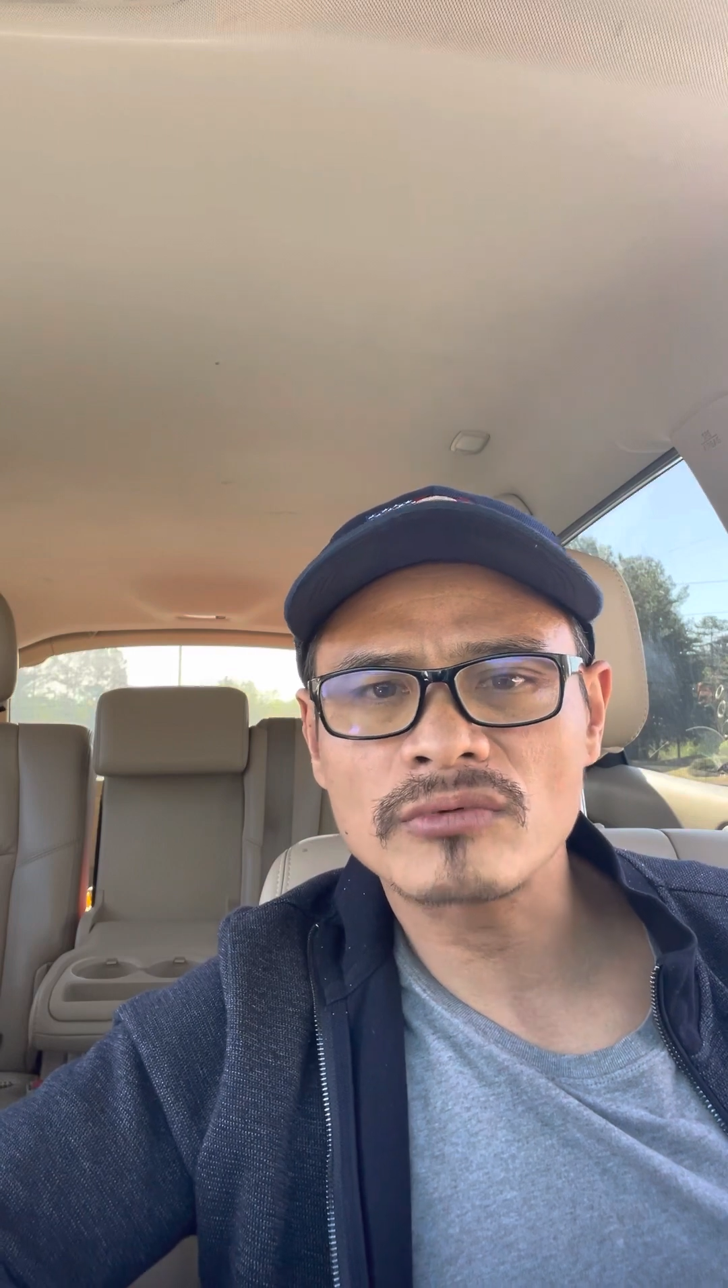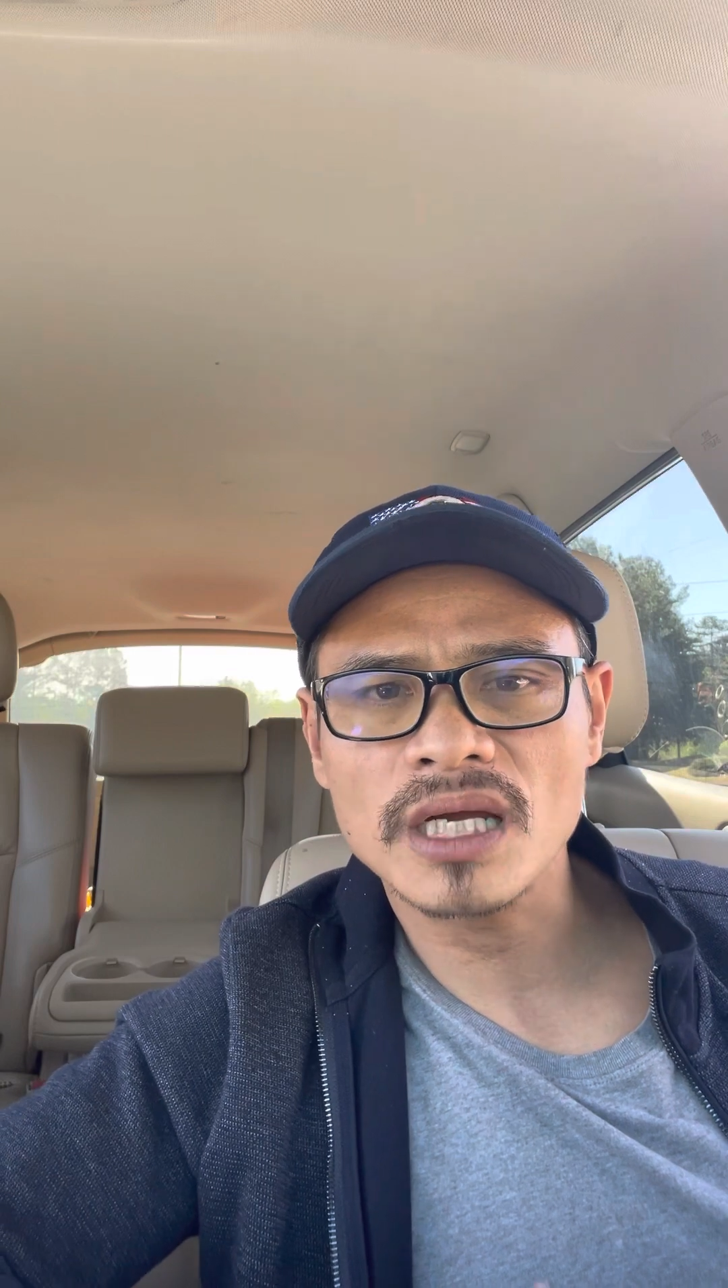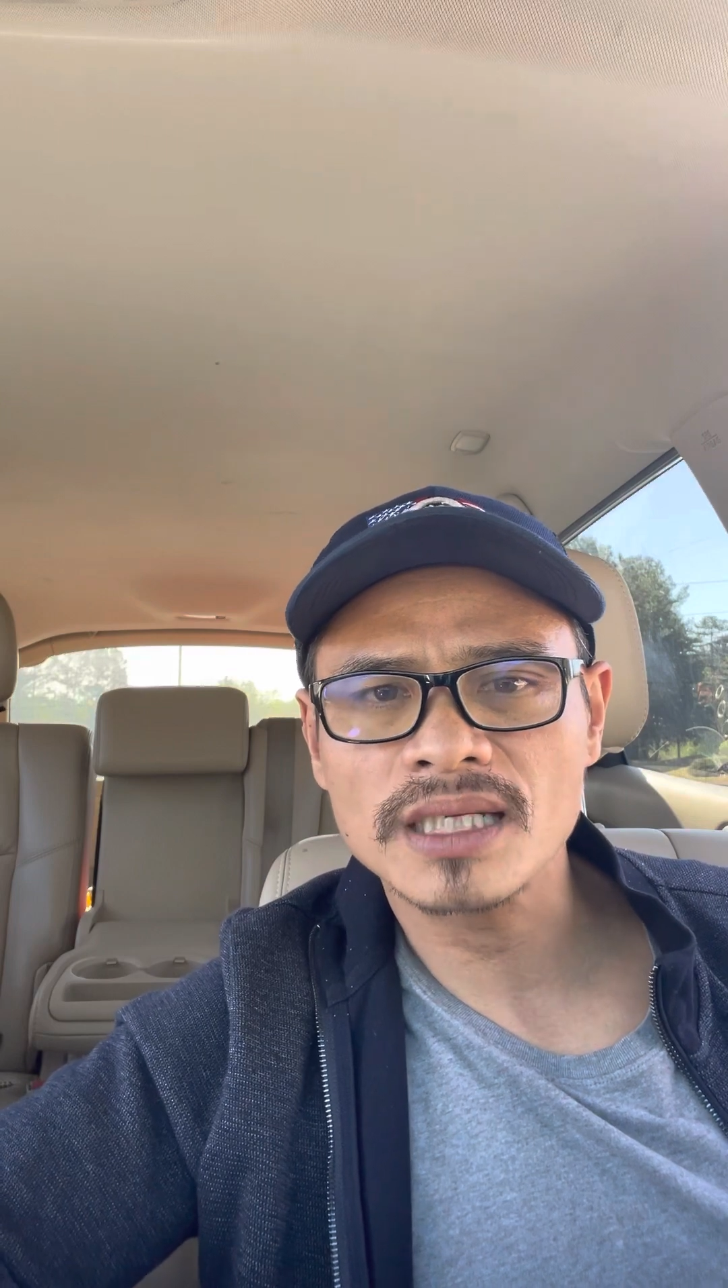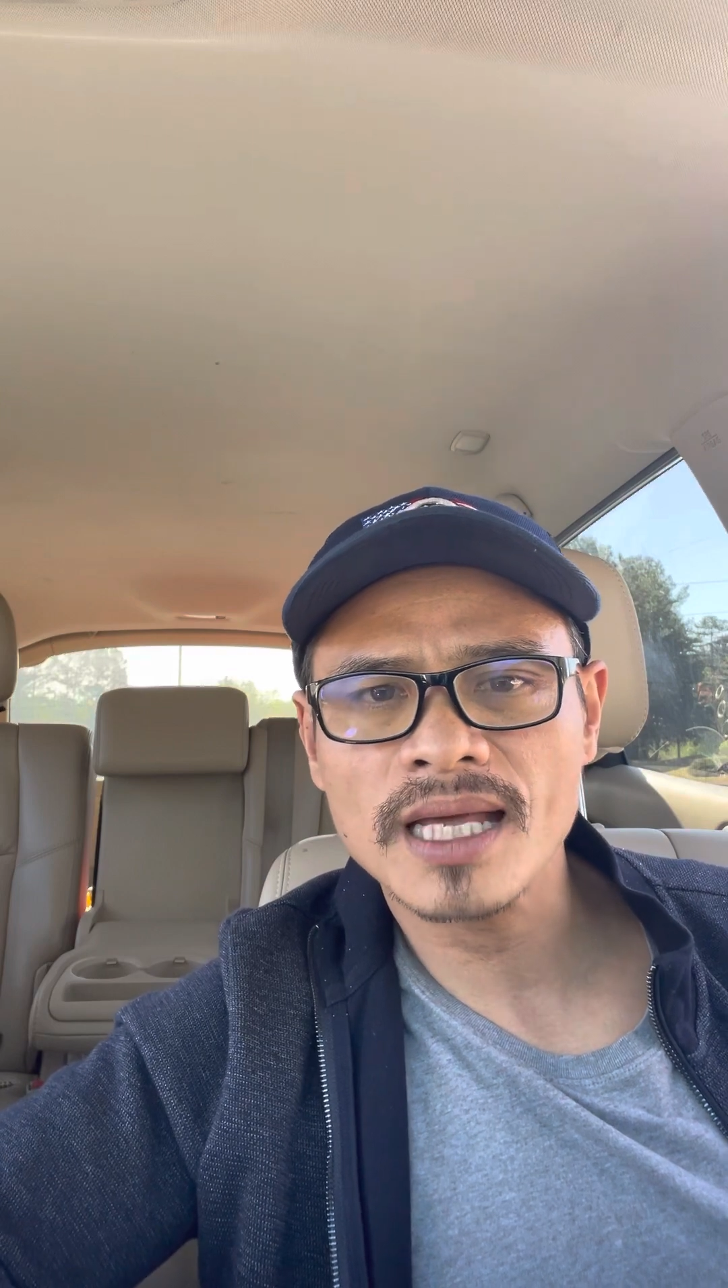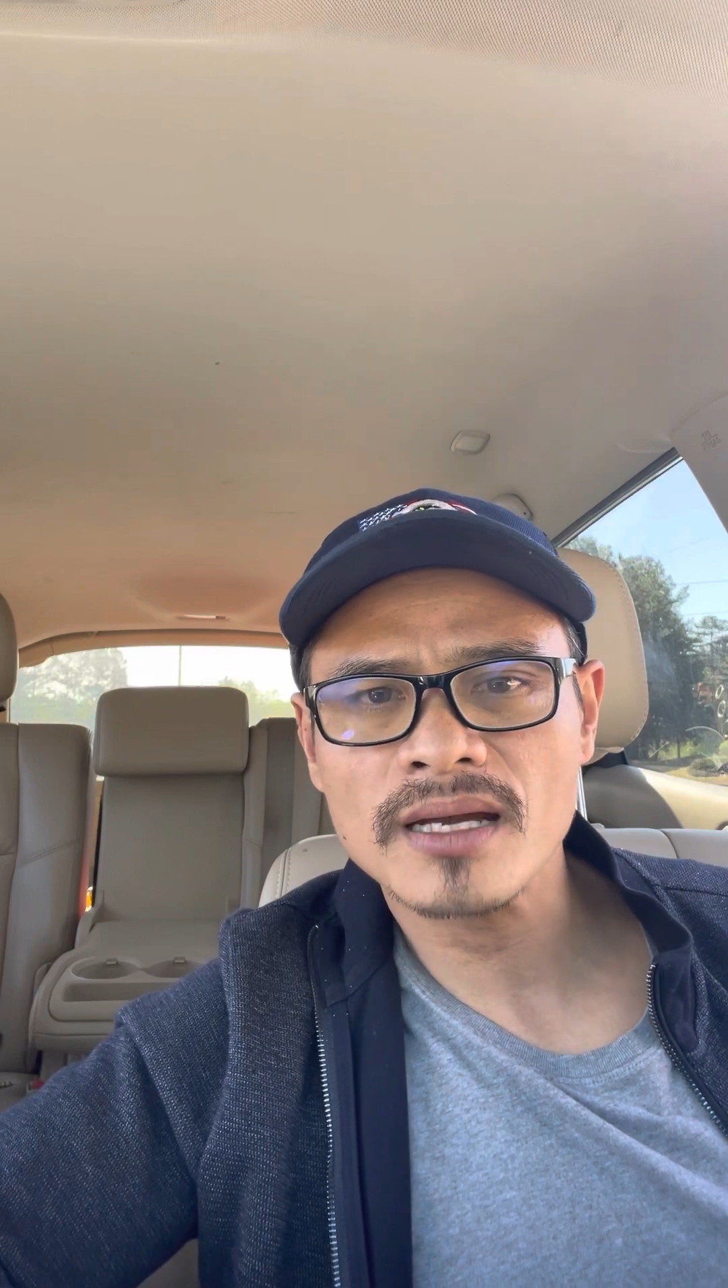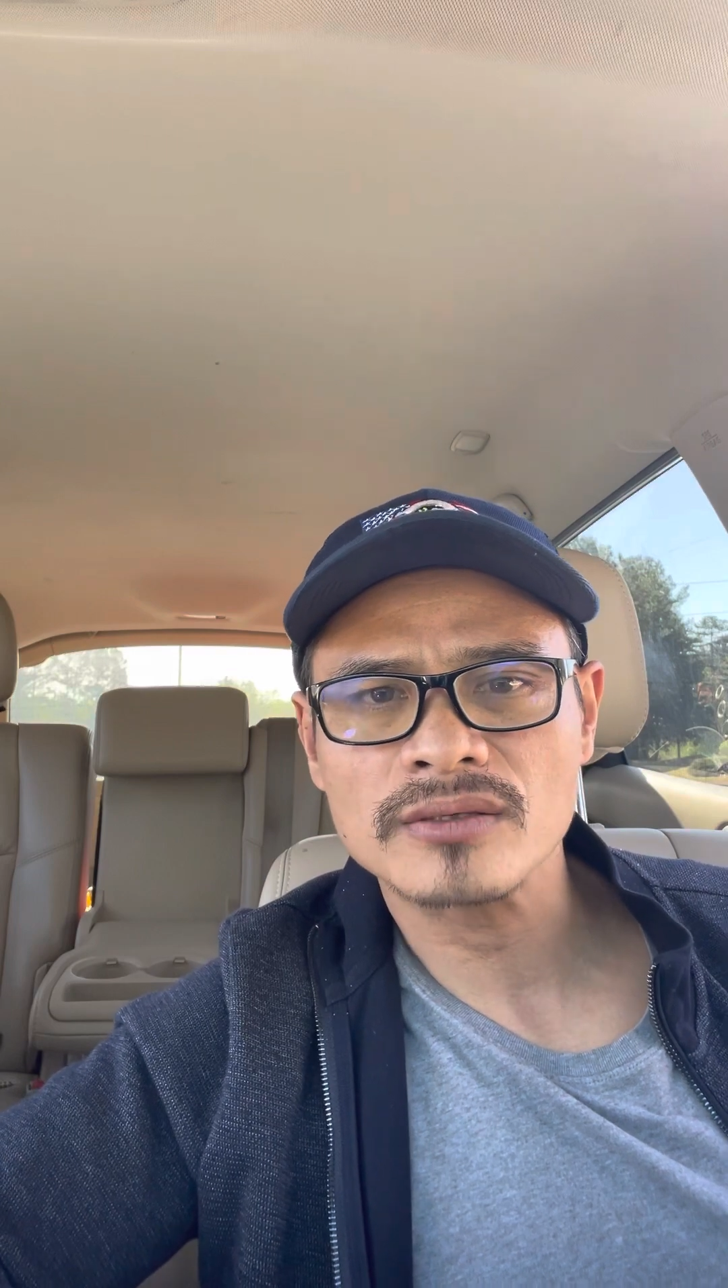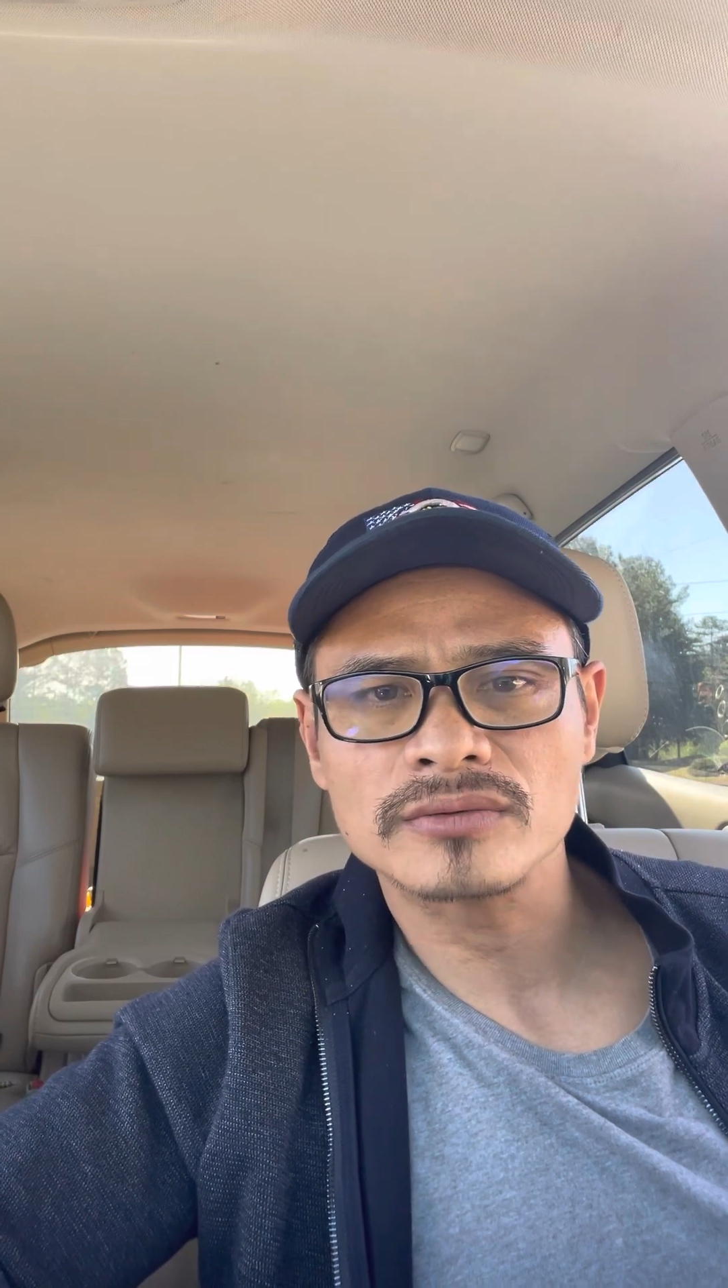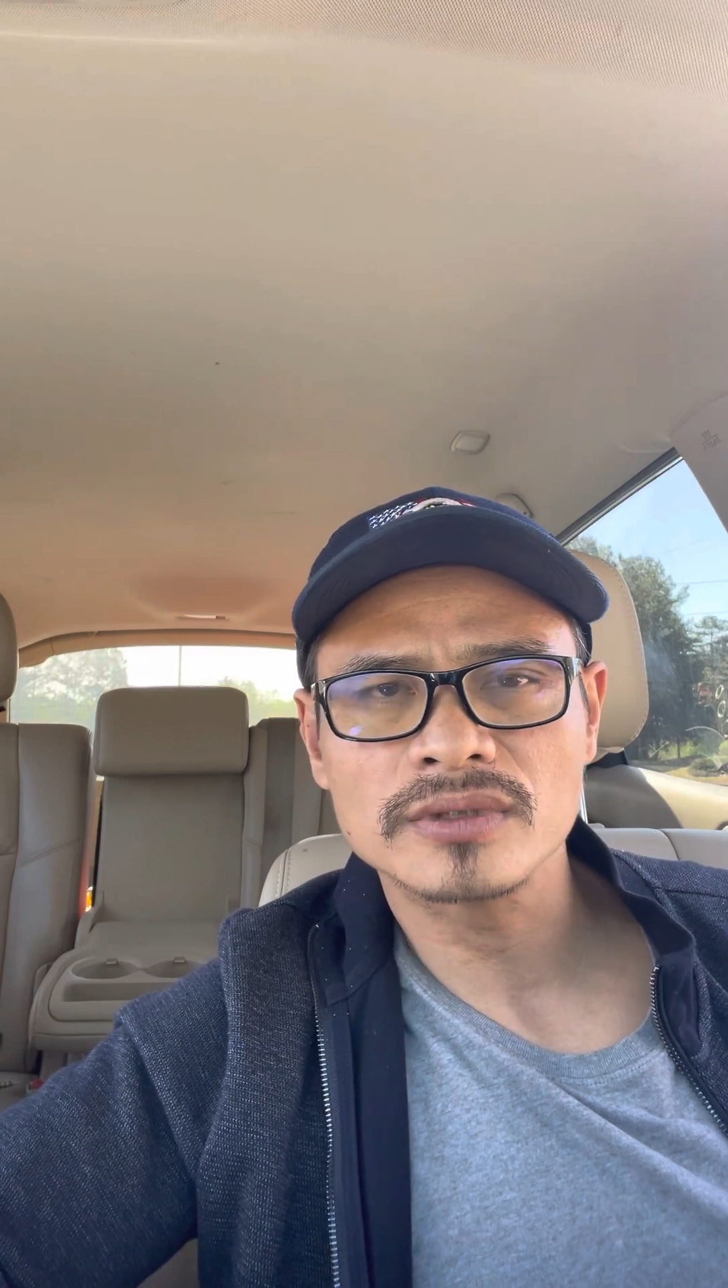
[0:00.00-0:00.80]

right now?